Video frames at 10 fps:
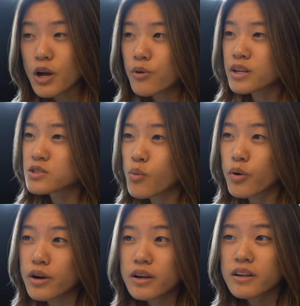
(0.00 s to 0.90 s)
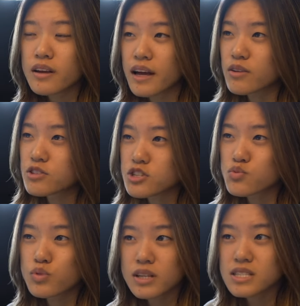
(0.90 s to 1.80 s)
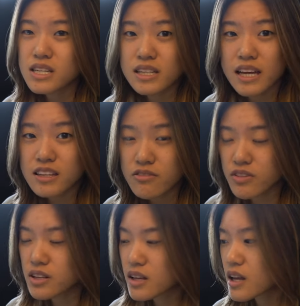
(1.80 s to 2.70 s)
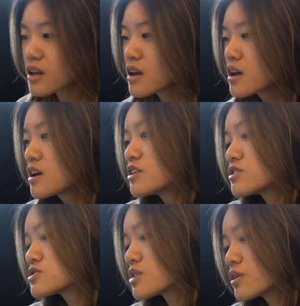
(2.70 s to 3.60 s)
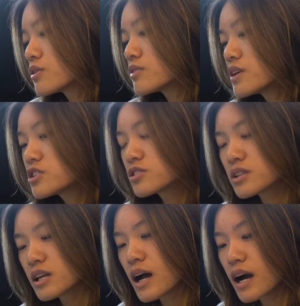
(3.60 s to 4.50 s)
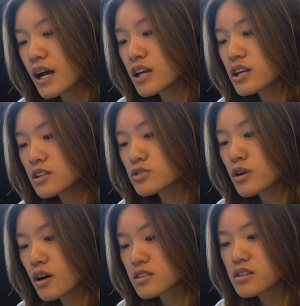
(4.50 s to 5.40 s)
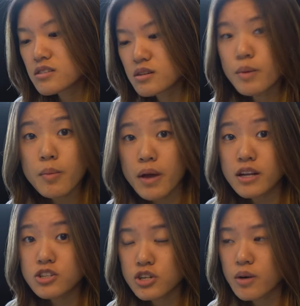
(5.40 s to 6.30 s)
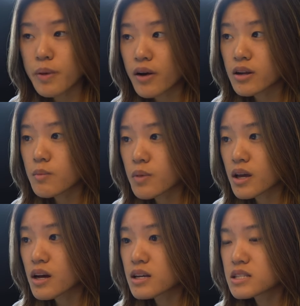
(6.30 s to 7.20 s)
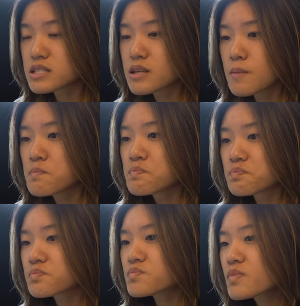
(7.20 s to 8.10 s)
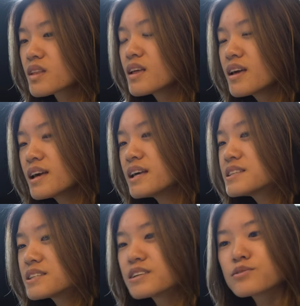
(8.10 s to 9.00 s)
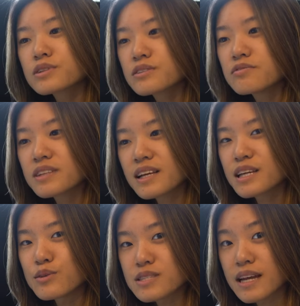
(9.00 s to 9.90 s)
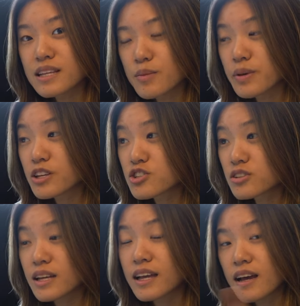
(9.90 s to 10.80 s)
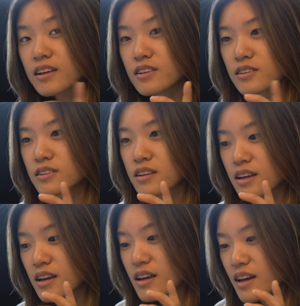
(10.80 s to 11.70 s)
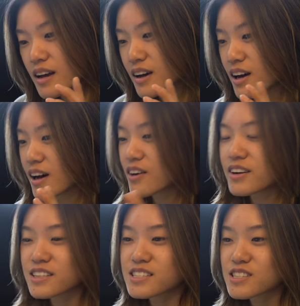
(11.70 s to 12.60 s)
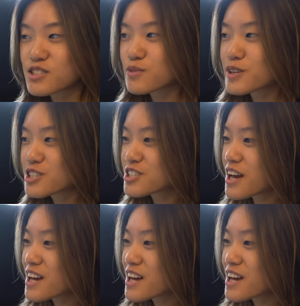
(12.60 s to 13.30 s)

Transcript: going into work i just really didn't like the feeling so eventually i talked to my manager about it because it didn't really feel like he was getting the picture like all right this is too much